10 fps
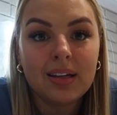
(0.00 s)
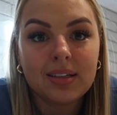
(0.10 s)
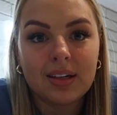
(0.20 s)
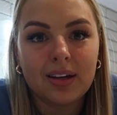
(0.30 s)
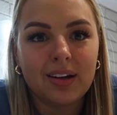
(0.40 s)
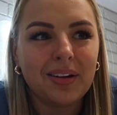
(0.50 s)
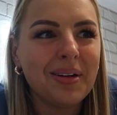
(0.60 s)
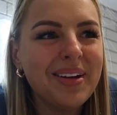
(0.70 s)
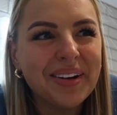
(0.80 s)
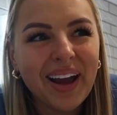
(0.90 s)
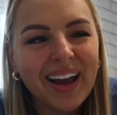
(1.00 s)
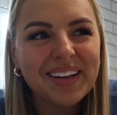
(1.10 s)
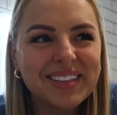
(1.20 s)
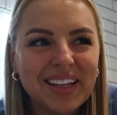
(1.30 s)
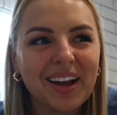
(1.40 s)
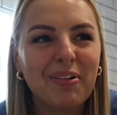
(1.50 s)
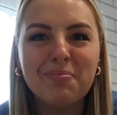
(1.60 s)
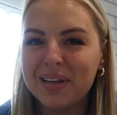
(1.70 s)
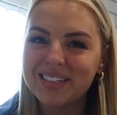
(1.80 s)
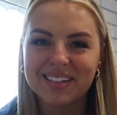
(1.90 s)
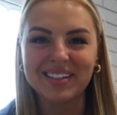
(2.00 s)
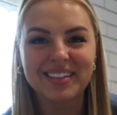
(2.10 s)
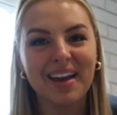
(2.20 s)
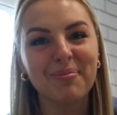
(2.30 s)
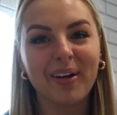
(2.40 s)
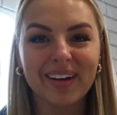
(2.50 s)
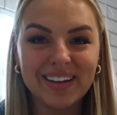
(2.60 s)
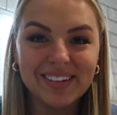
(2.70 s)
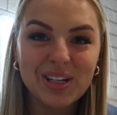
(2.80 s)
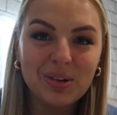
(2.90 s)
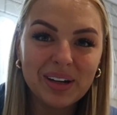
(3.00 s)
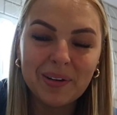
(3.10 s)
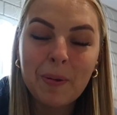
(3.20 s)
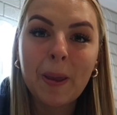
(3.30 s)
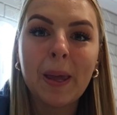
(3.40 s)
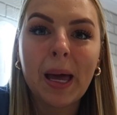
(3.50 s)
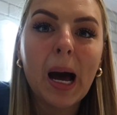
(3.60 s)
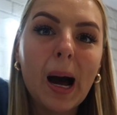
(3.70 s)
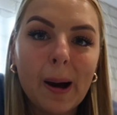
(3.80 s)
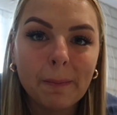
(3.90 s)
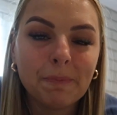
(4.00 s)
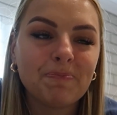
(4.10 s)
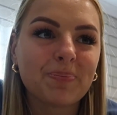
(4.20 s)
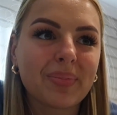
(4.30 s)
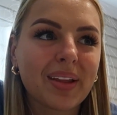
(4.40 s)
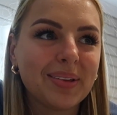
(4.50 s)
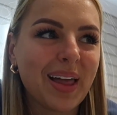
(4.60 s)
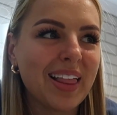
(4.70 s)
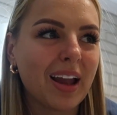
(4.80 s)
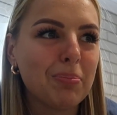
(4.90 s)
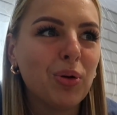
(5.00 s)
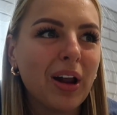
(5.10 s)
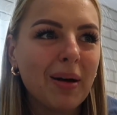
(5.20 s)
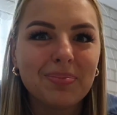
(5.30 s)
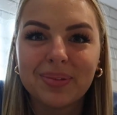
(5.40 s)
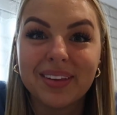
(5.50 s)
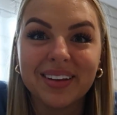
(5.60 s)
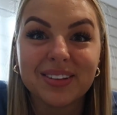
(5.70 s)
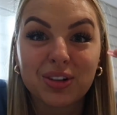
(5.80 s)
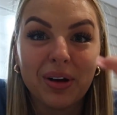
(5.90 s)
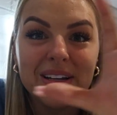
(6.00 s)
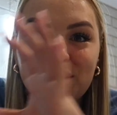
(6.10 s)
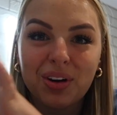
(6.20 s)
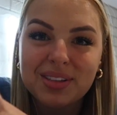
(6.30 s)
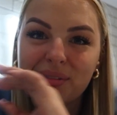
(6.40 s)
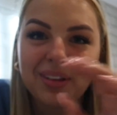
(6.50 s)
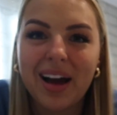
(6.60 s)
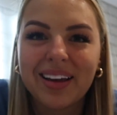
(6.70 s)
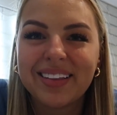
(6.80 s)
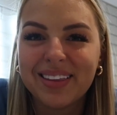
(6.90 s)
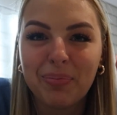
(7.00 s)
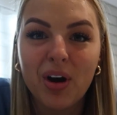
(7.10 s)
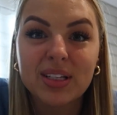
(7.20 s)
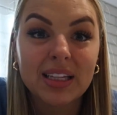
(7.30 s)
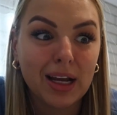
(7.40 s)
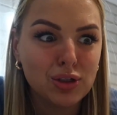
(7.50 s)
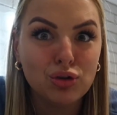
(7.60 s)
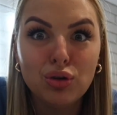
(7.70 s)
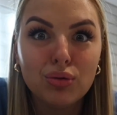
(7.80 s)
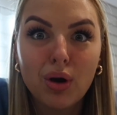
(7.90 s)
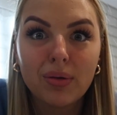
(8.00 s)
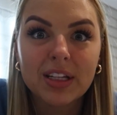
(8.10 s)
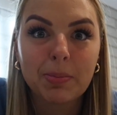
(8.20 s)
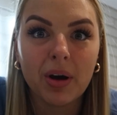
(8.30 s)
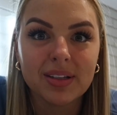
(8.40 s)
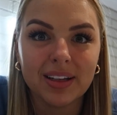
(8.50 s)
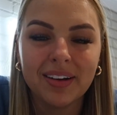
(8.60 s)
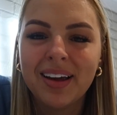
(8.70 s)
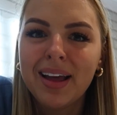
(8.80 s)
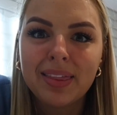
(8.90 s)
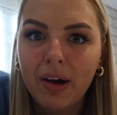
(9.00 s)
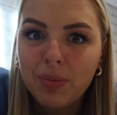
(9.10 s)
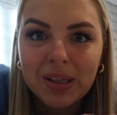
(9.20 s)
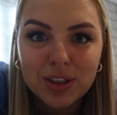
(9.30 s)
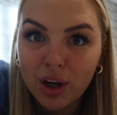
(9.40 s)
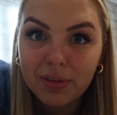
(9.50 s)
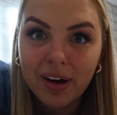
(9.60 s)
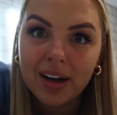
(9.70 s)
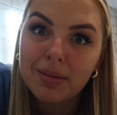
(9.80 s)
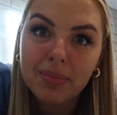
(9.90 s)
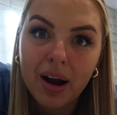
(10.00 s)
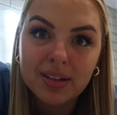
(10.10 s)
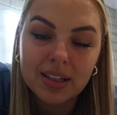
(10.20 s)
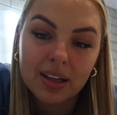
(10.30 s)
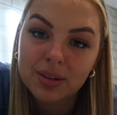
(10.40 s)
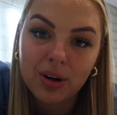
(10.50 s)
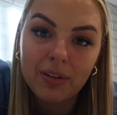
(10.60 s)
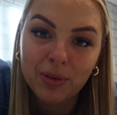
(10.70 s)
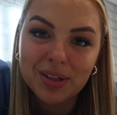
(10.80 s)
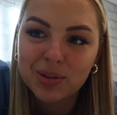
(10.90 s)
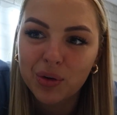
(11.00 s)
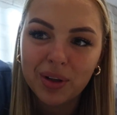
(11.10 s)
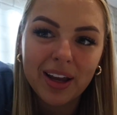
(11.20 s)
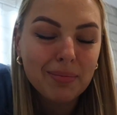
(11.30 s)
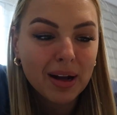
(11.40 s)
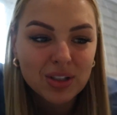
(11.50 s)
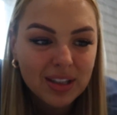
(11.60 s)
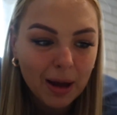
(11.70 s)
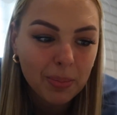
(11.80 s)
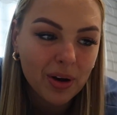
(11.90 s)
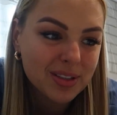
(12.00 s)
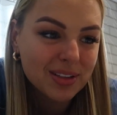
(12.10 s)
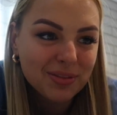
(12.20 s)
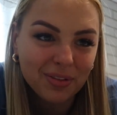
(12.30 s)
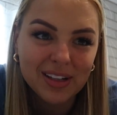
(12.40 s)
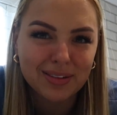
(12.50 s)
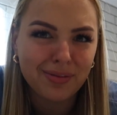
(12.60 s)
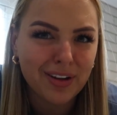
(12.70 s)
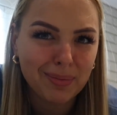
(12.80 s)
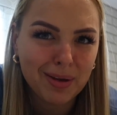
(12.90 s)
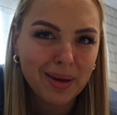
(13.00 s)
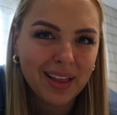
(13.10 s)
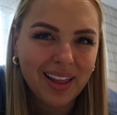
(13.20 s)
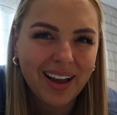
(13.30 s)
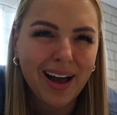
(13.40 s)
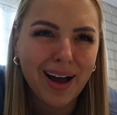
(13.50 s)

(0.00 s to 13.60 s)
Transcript: to, you know how you see like when businesses get broken into and they like put up the screenshots of like the person, like, do you know this person? That would be so fucking embarrassing. That's what I've always thought. Like, imagine that person's friends and family being like,